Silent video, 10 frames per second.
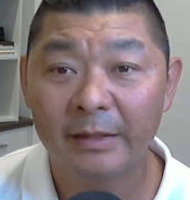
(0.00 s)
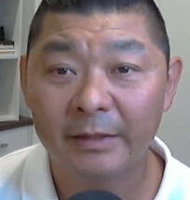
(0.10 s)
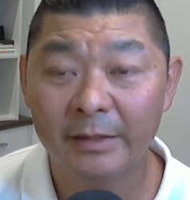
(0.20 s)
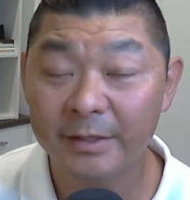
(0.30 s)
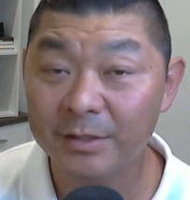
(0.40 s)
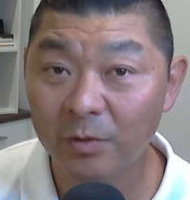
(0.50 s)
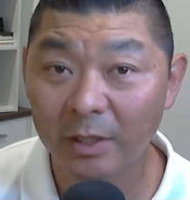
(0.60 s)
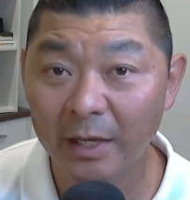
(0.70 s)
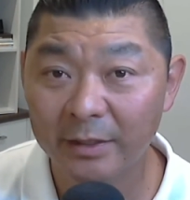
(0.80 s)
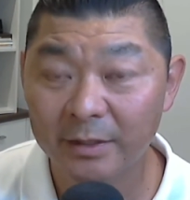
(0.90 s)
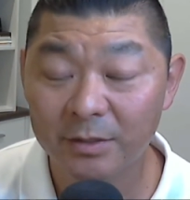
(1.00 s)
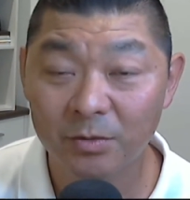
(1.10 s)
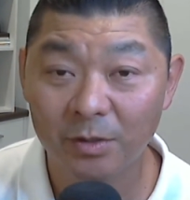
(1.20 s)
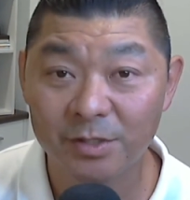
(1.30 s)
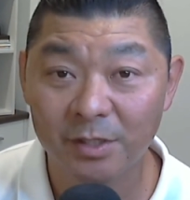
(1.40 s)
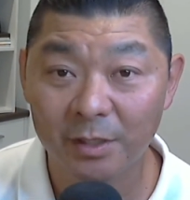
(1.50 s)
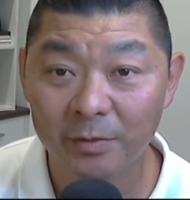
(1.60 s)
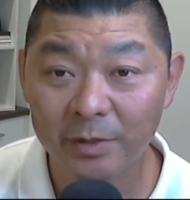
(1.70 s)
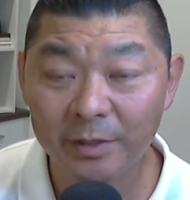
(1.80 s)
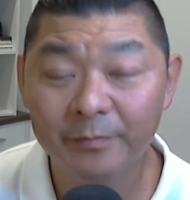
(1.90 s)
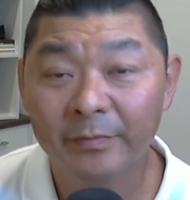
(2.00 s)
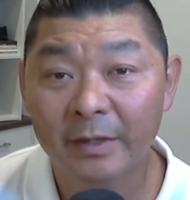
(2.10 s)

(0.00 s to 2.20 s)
that is related to engineering